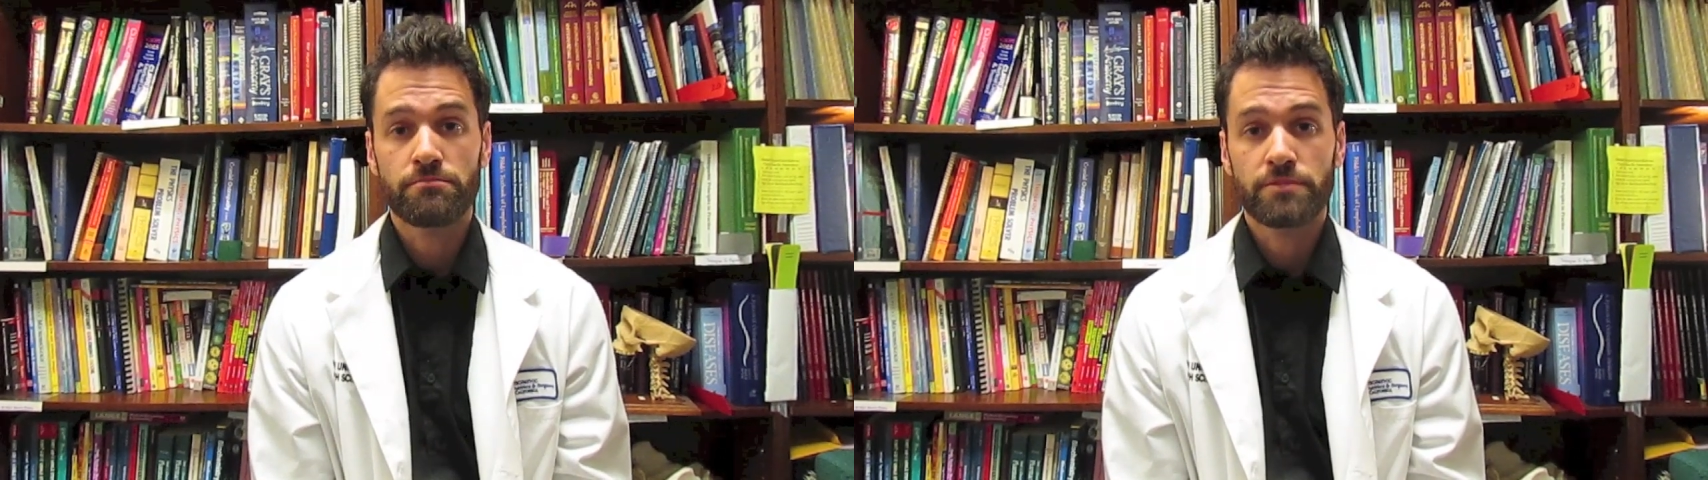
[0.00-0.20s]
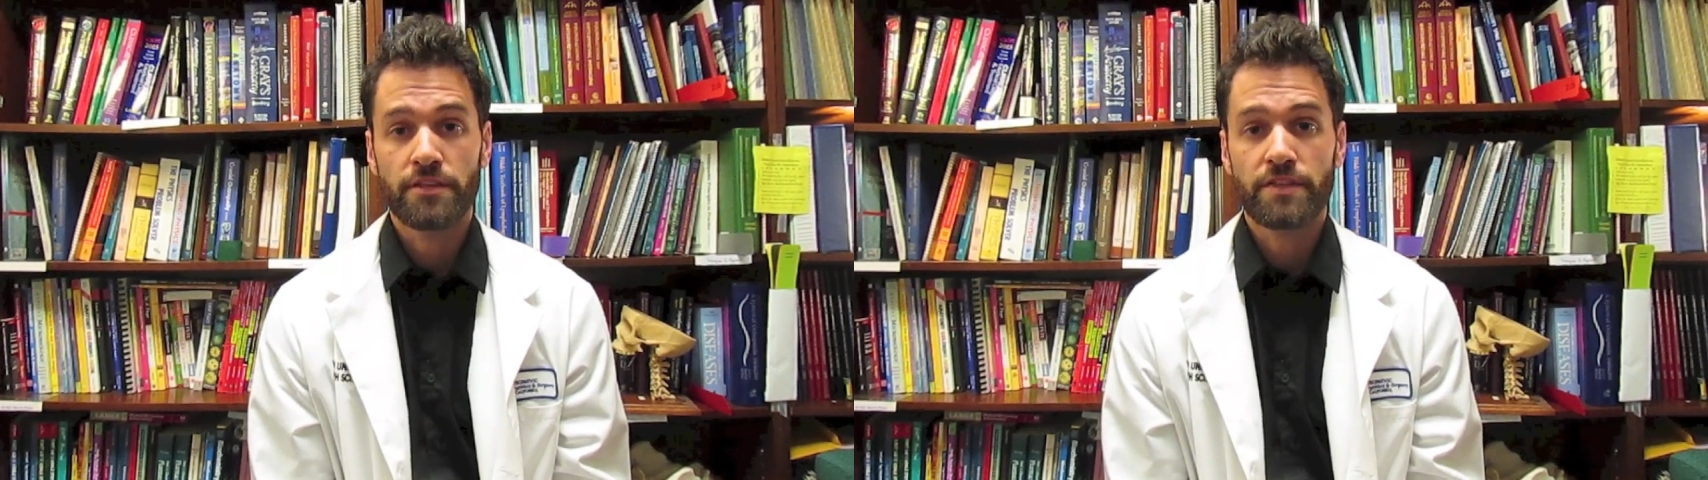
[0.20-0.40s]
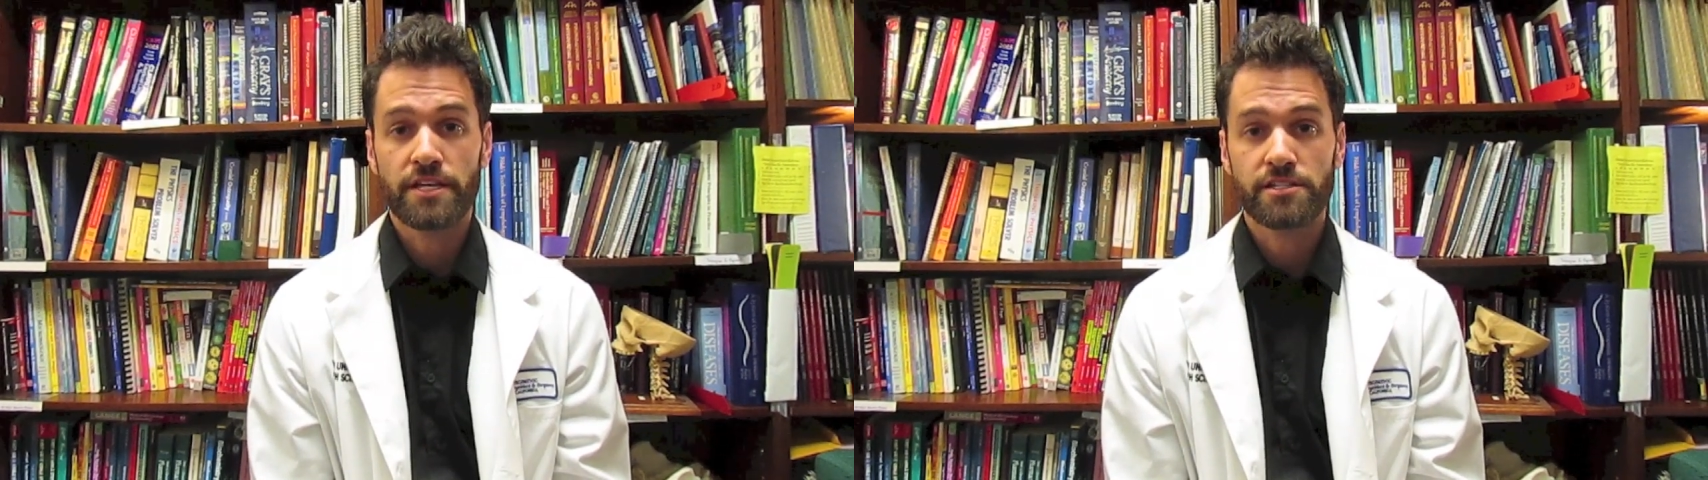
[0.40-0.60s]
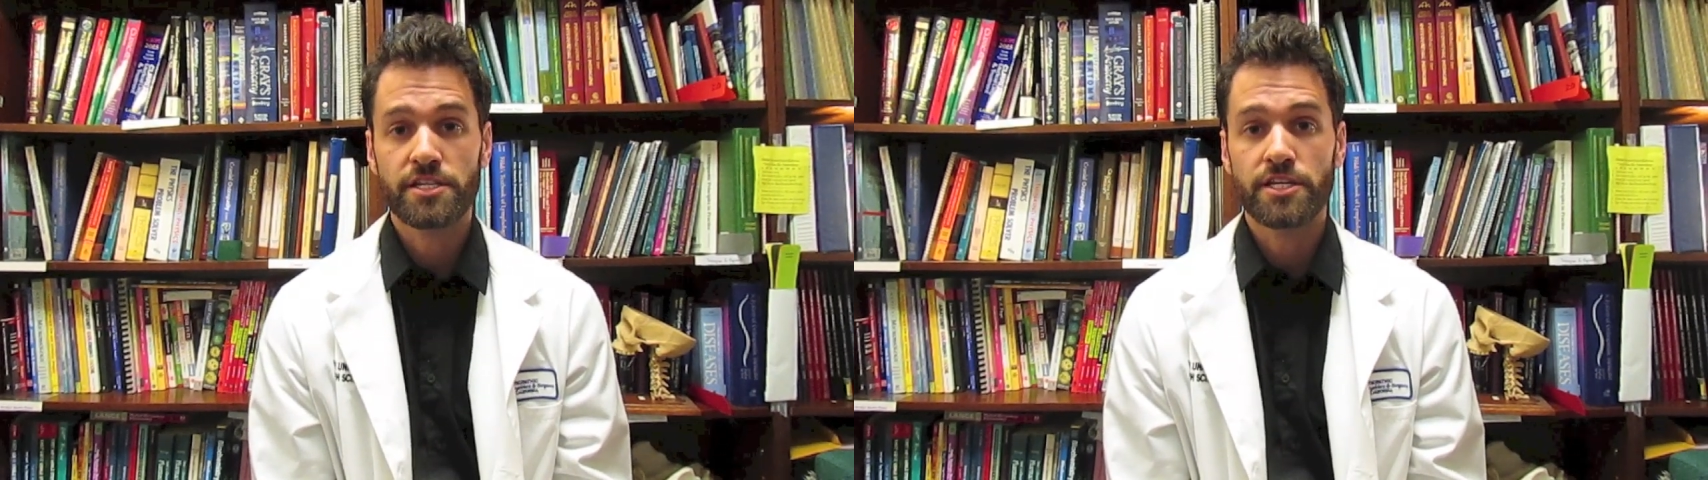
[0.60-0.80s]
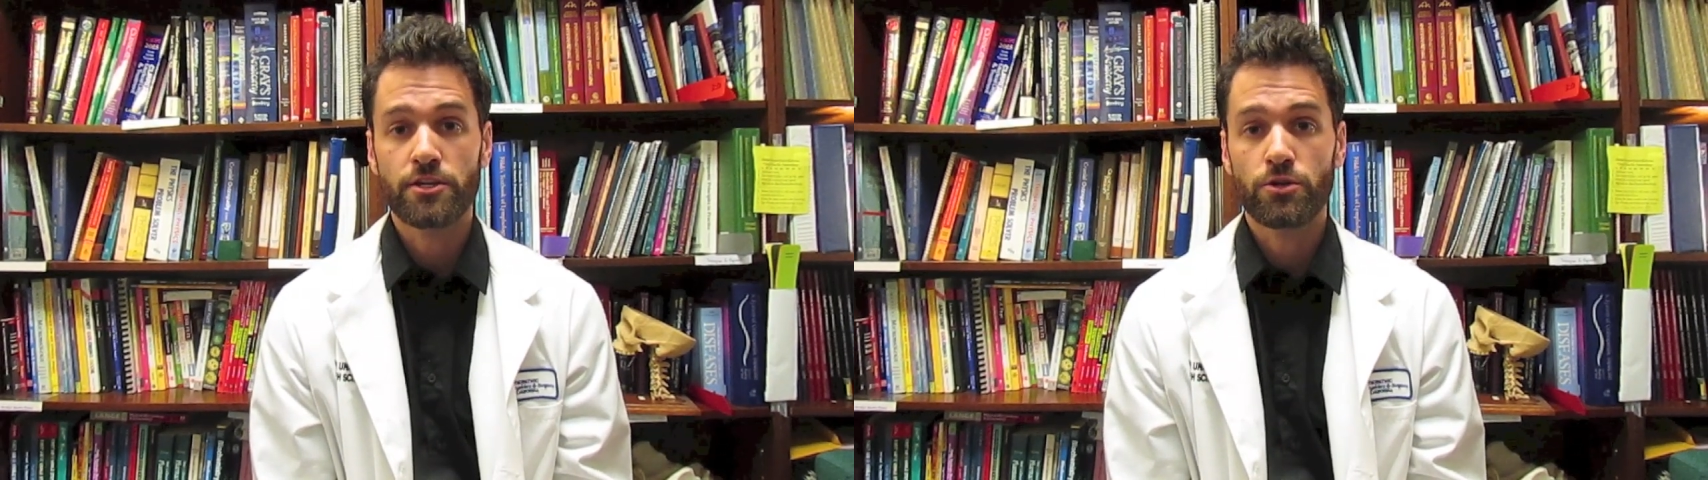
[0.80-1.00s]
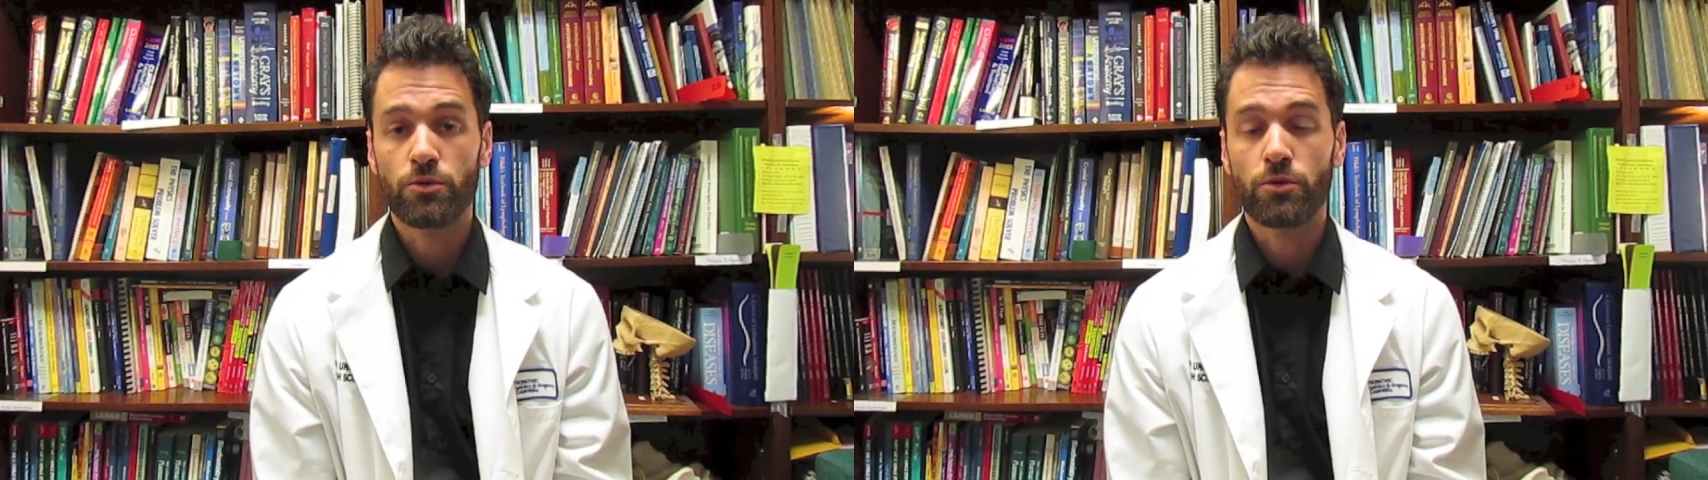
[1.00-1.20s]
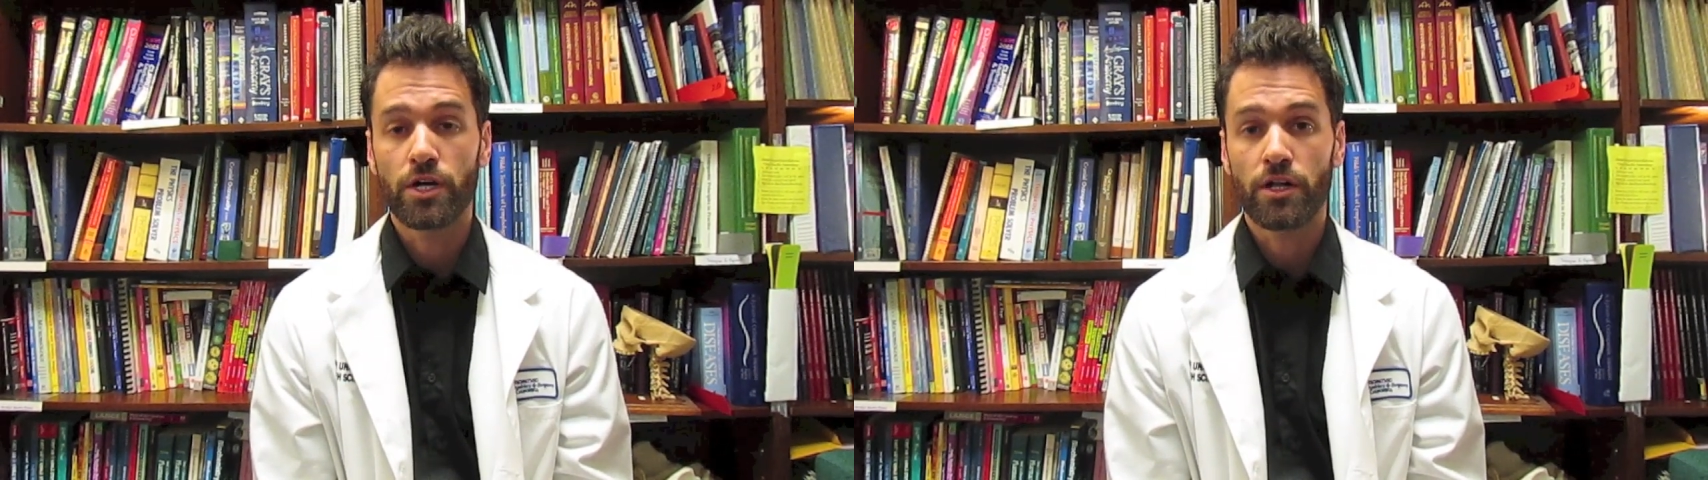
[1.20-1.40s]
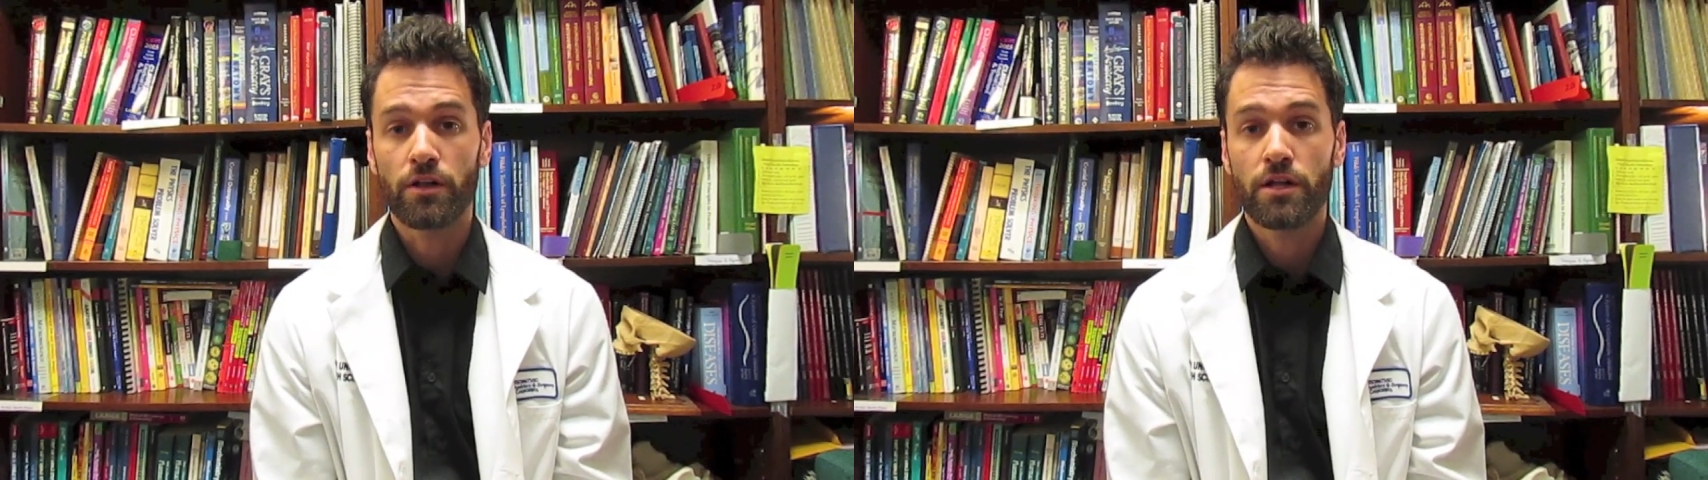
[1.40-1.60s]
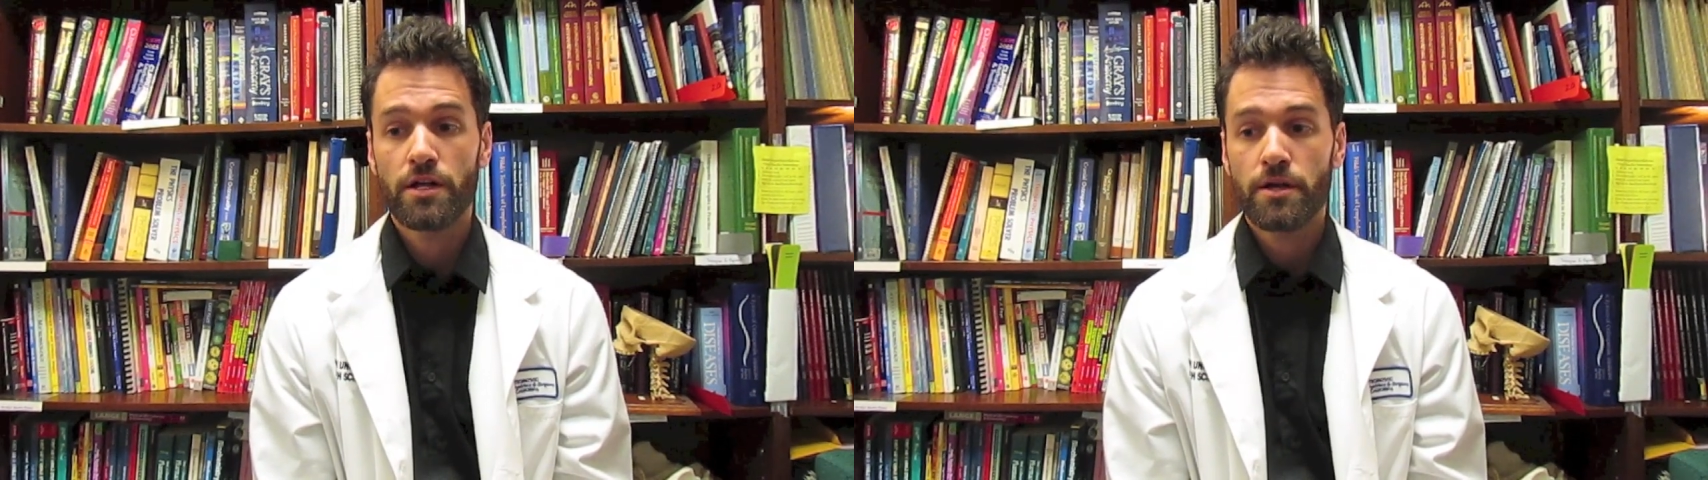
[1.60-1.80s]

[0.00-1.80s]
that they see who will